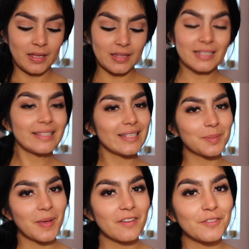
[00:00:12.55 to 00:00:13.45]
this
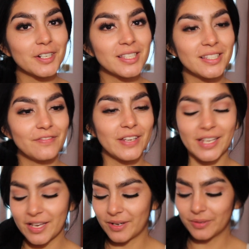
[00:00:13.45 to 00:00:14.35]
is my first
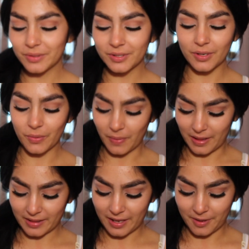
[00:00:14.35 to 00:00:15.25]
video, so
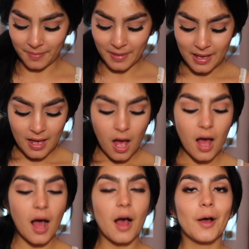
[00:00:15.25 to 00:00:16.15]
welcome.
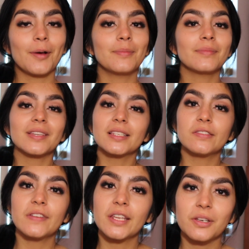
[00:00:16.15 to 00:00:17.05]

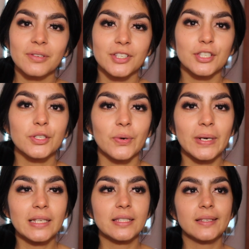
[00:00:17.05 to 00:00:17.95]
This video is just
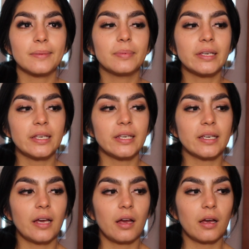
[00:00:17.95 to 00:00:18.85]
going to
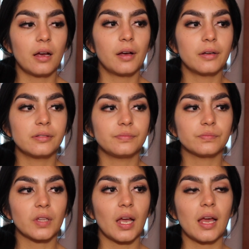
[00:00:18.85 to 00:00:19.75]
be
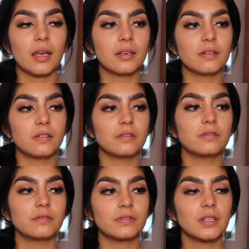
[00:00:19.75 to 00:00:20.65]
kind
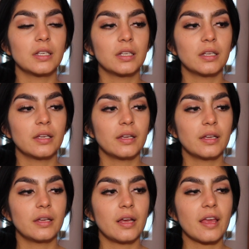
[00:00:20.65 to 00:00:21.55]
of
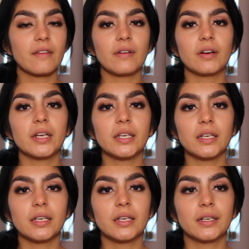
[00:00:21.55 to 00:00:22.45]
a
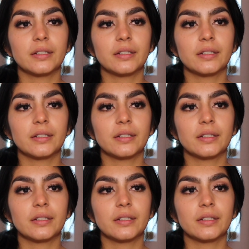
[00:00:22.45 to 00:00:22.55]
very